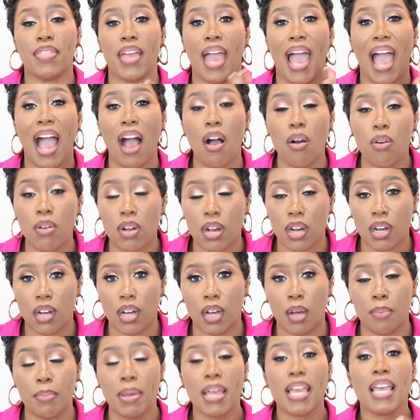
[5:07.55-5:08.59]
The
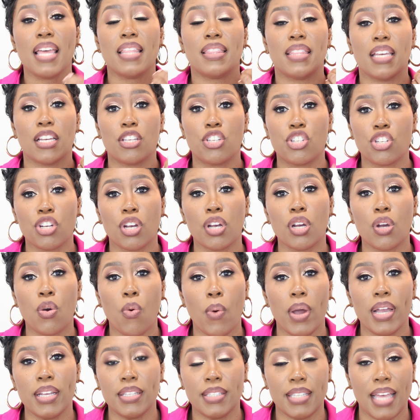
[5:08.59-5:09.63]
outcome that you're
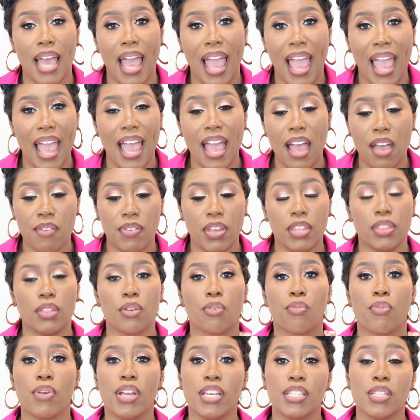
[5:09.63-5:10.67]
going to have and
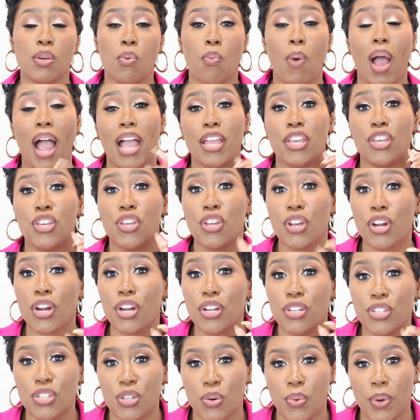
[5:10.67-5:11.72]
the reason why
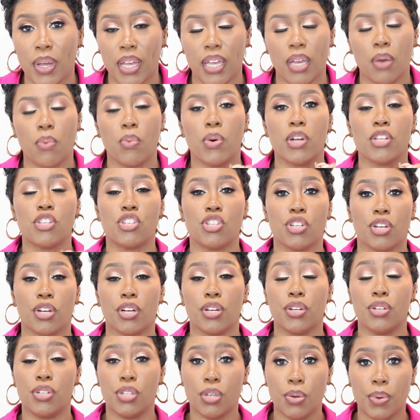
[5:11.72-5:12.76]
you're doing what
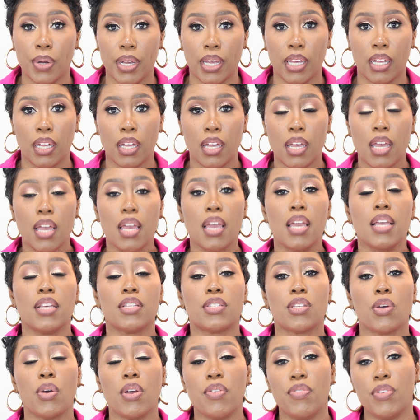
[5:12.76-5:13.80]
you're doing.
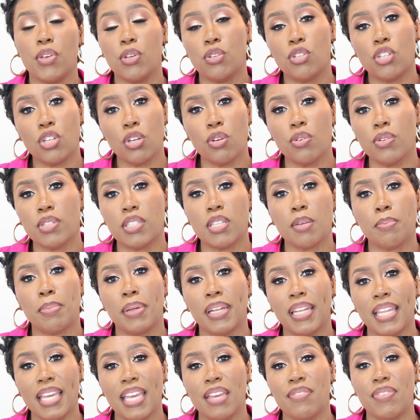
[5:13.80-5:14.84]
So if you choose to
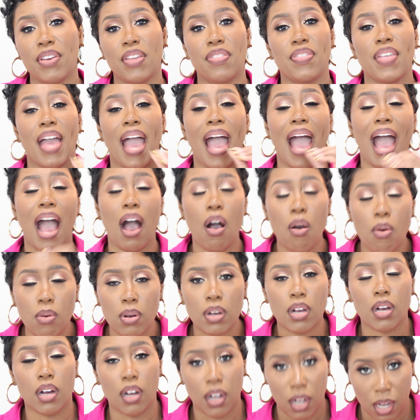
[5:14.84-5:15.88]
believe in the
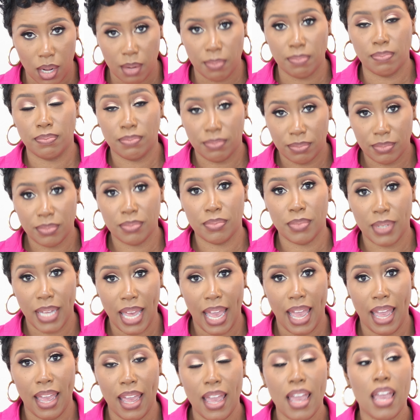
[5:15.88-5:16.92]
outcome,
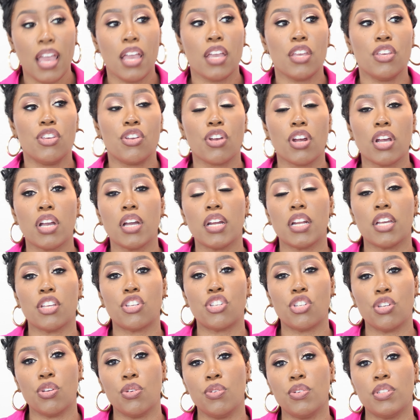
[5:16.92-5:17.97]
okay, you're going to
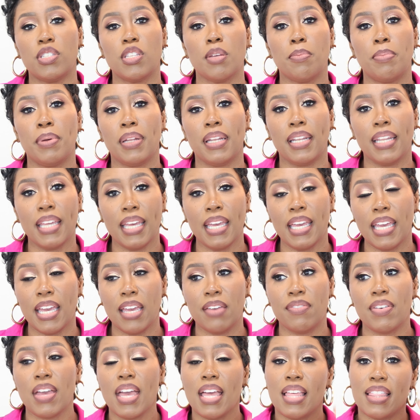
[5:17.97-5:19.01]
choose to
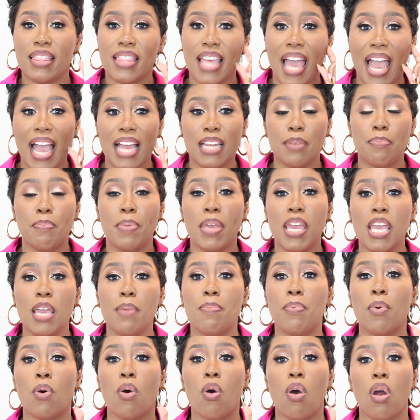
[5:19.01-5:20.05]
believe that
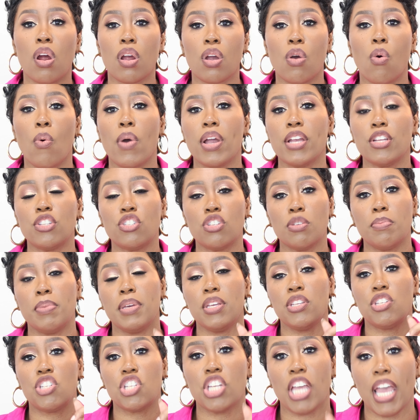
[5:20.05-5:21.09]
people are going to
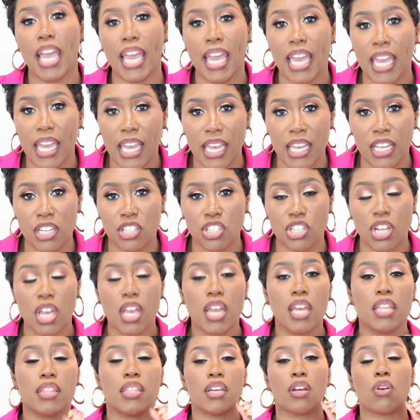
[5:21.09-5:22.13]
be changed.
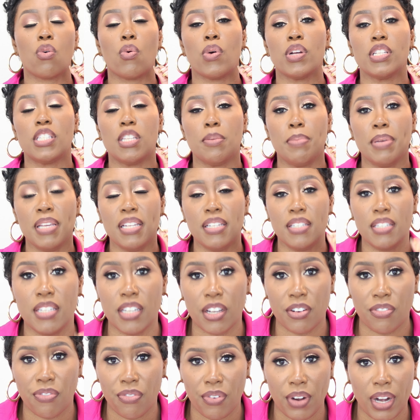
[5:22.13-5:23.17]
They're going to be
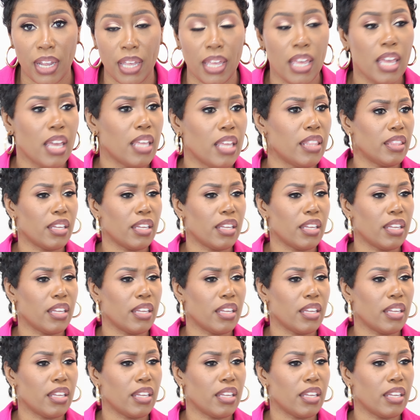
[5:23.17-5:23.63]
different.